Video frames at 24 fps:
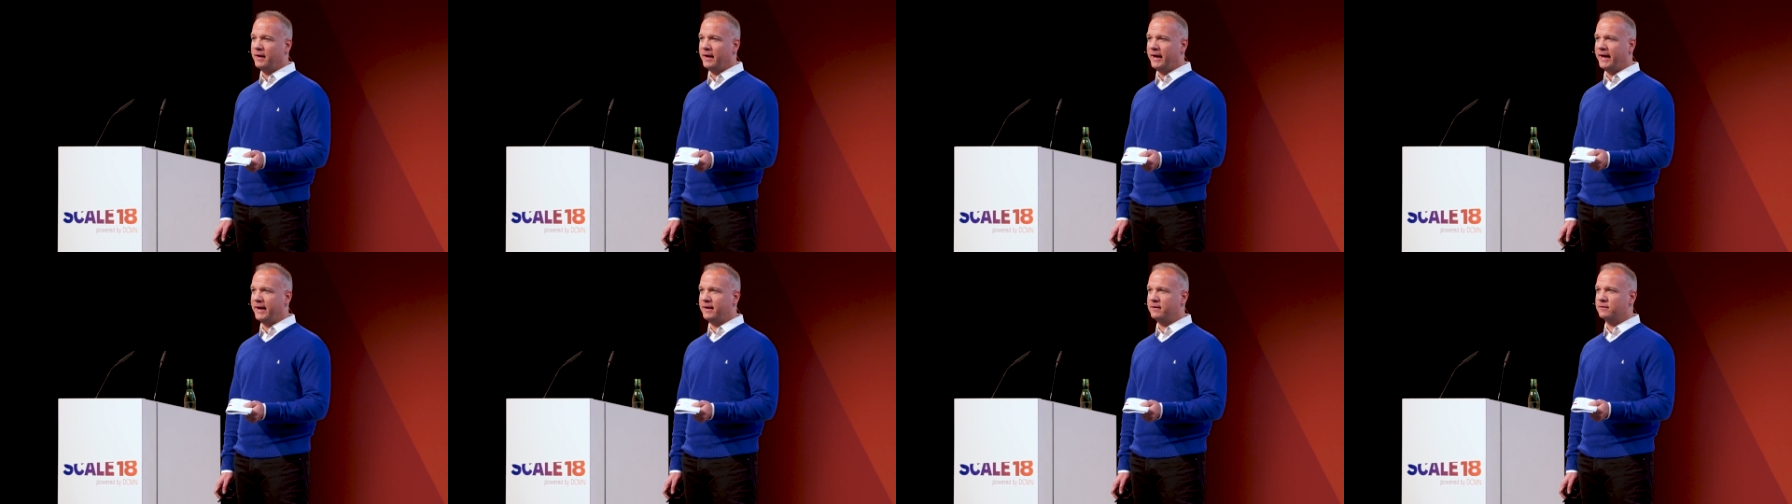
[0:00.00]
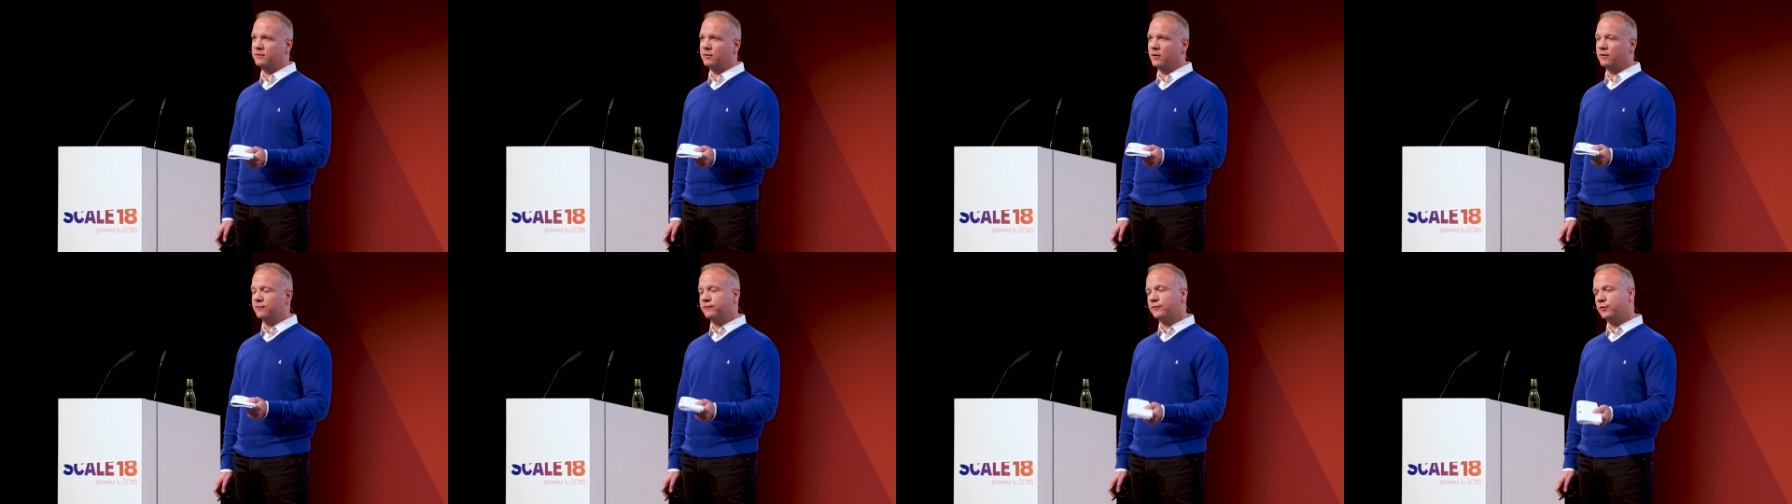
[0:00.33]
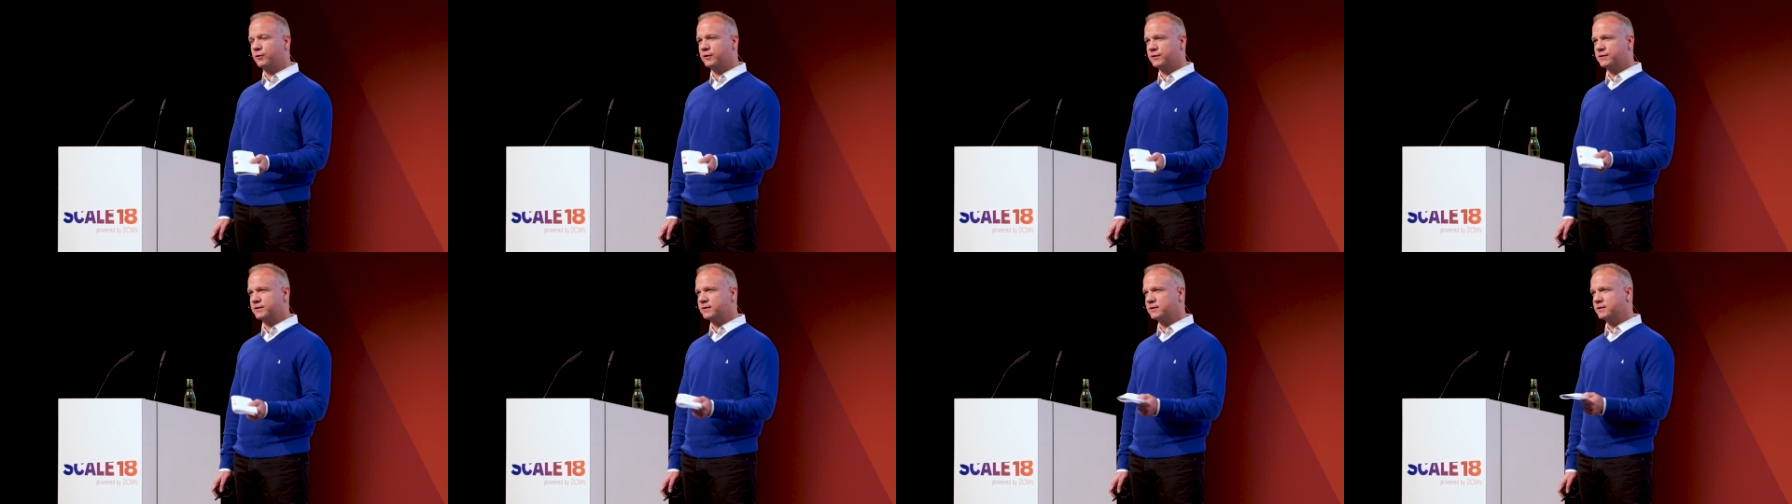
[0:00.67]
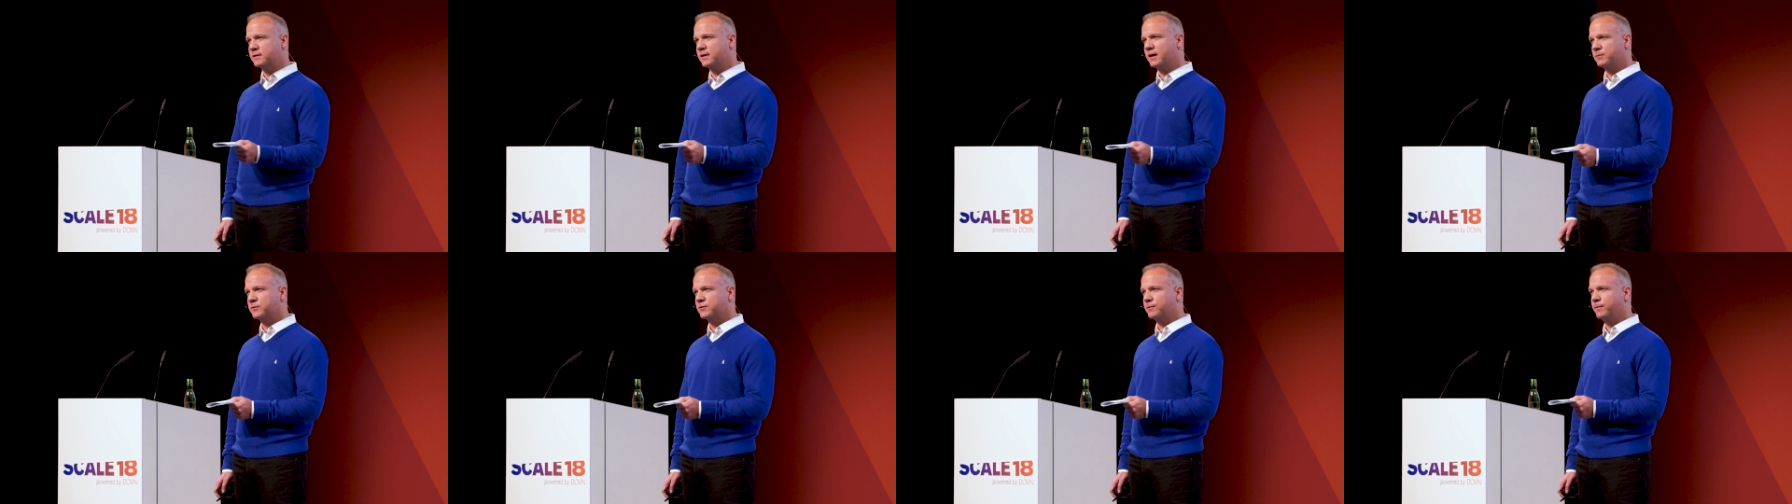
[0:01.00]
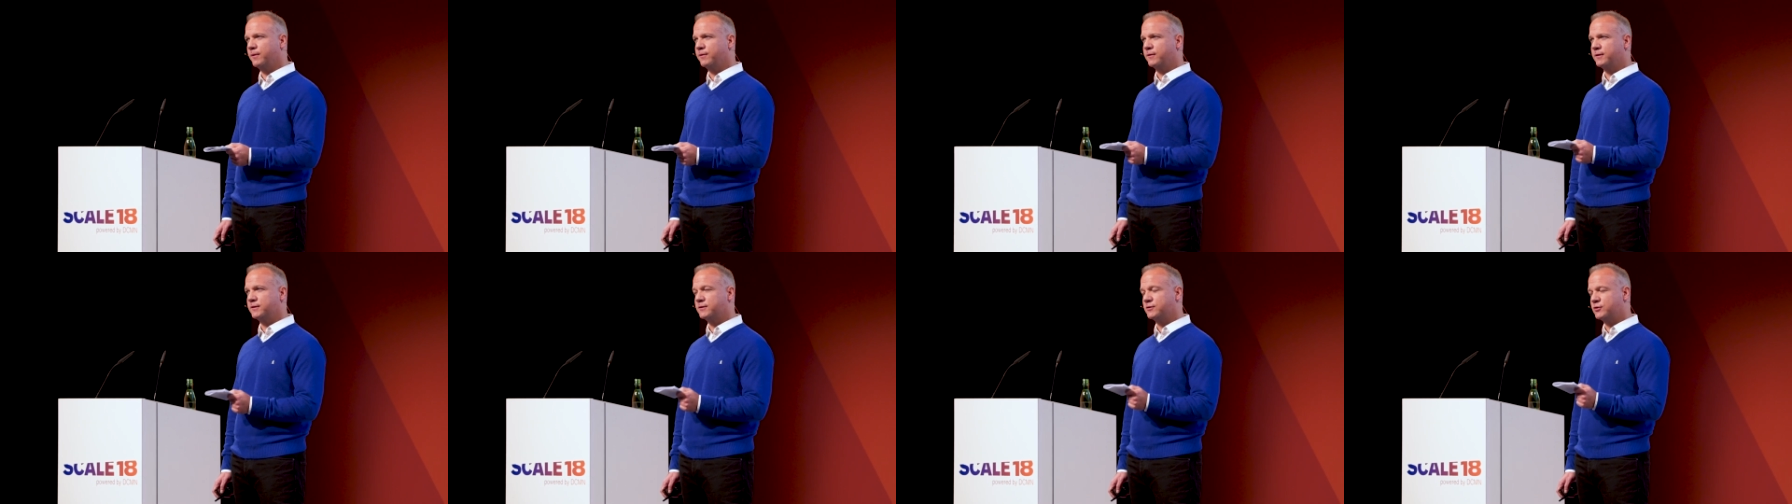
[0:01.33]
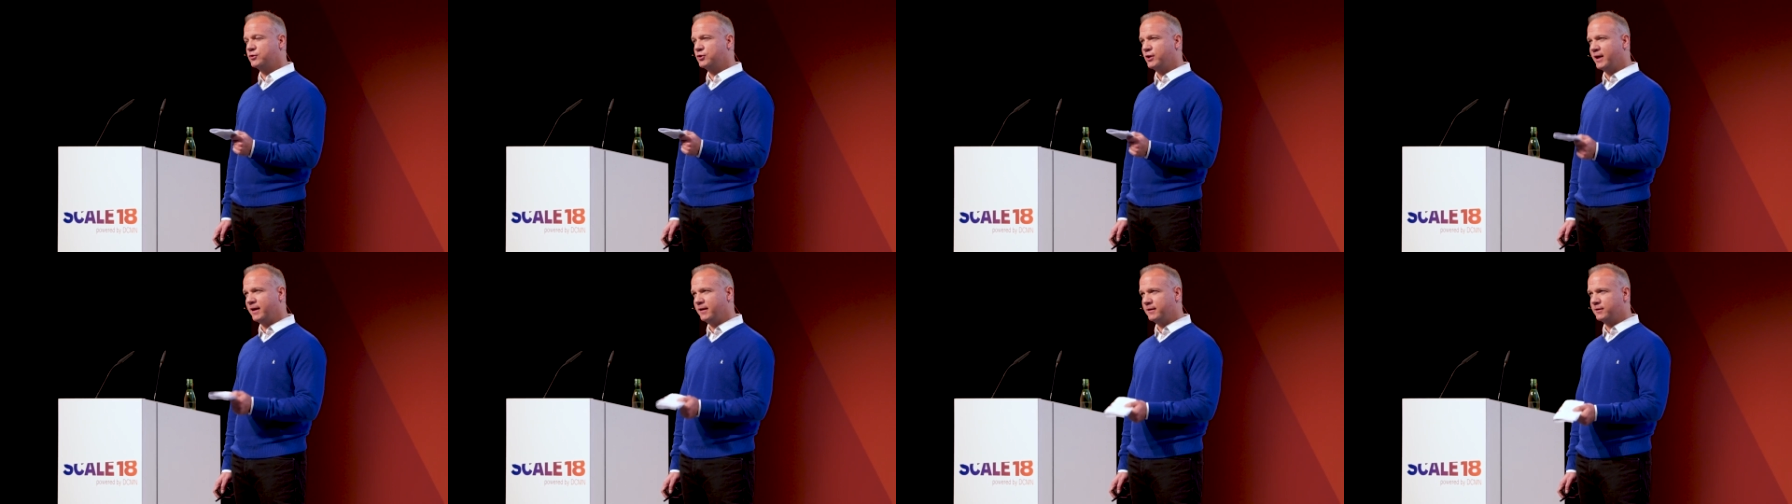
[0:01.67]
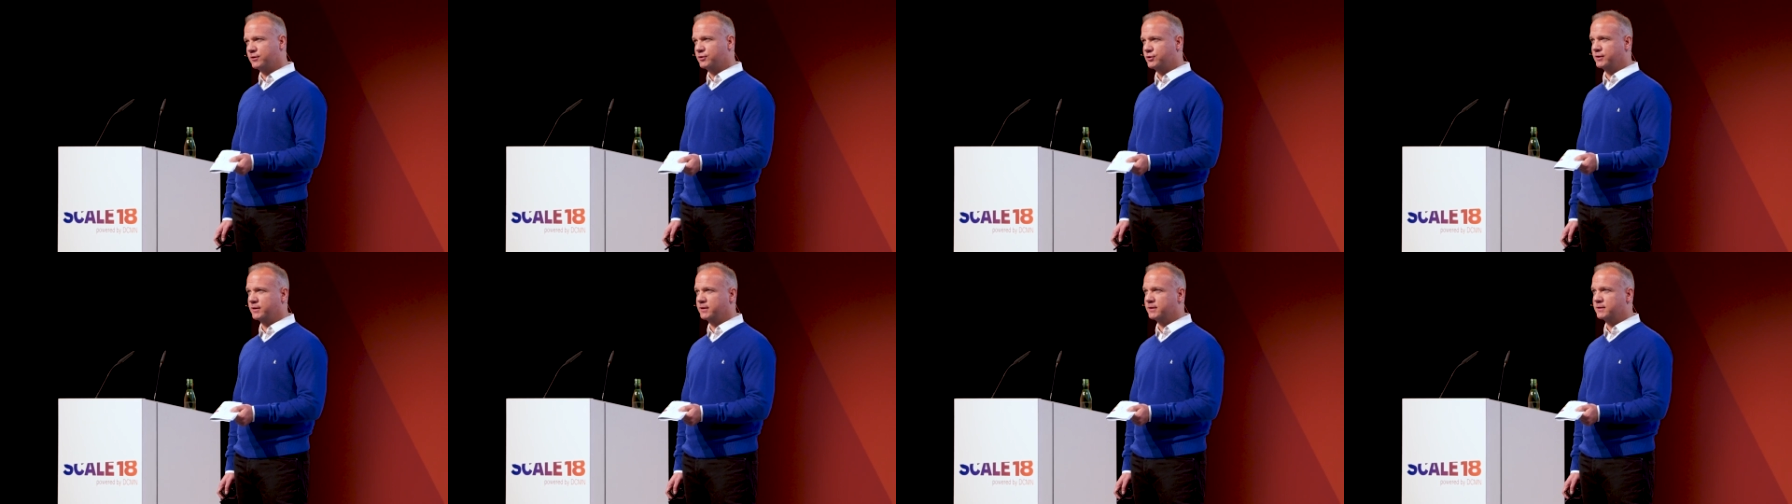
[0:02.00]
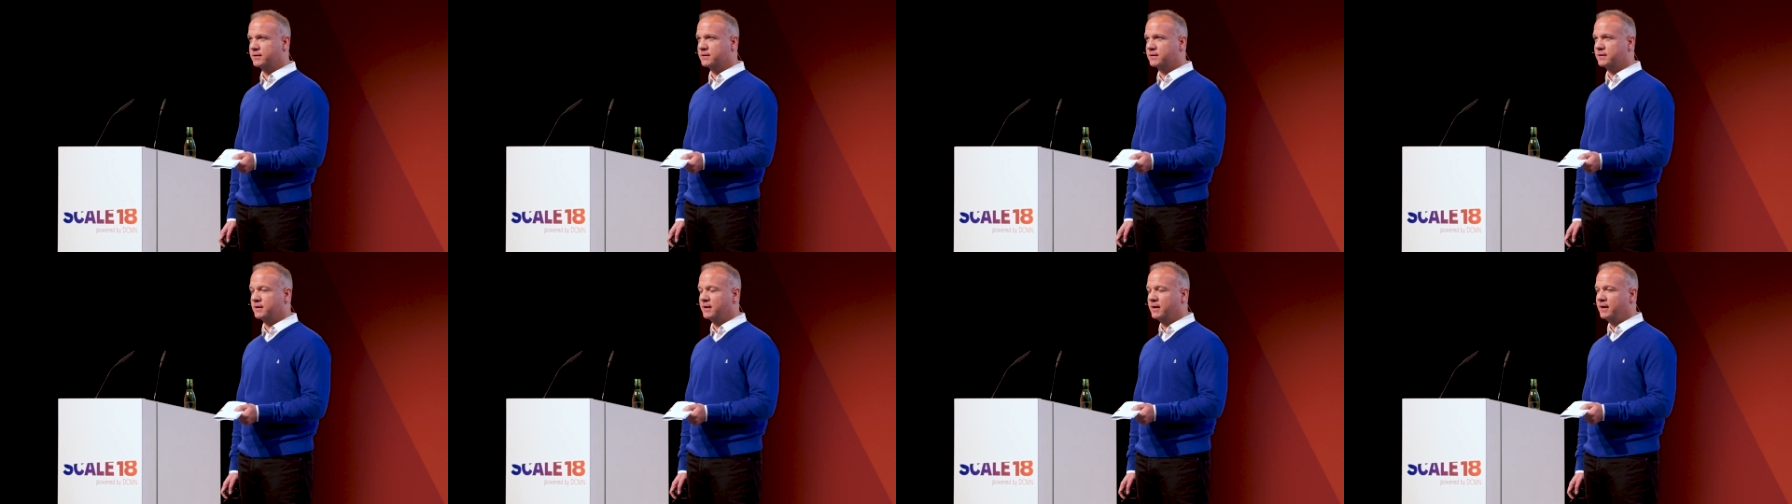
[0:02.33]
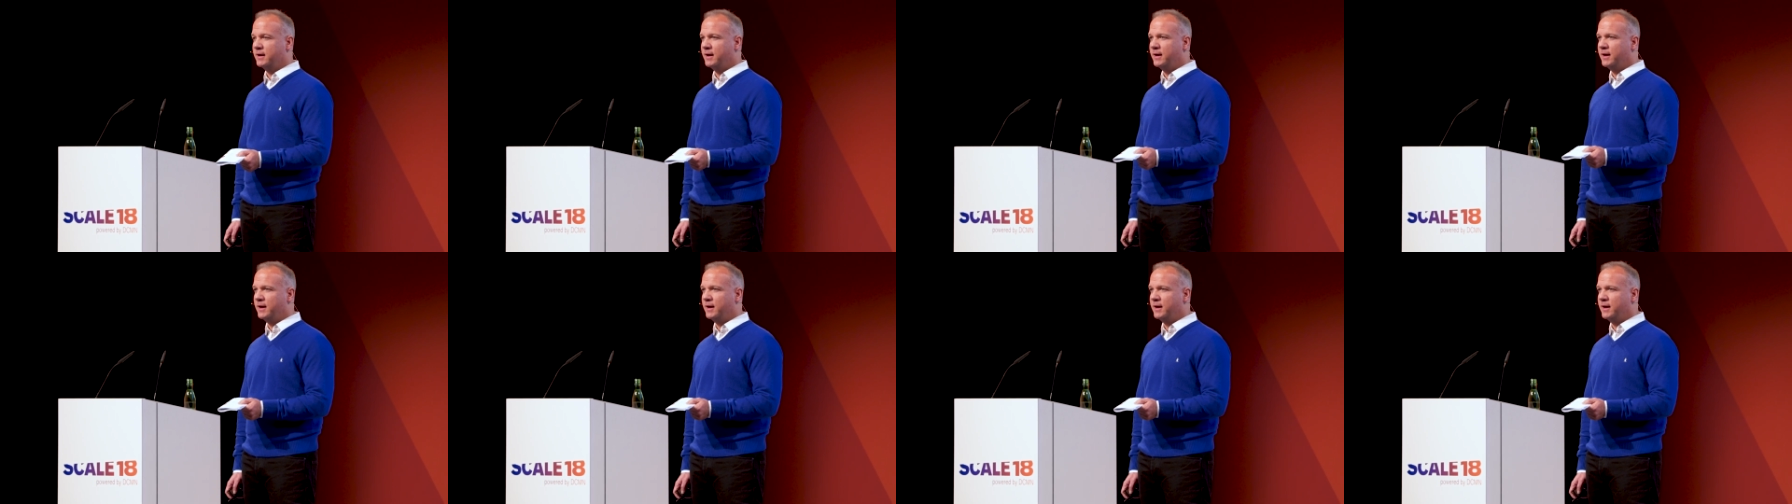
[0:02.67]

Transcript: And of course, this comes with its challenges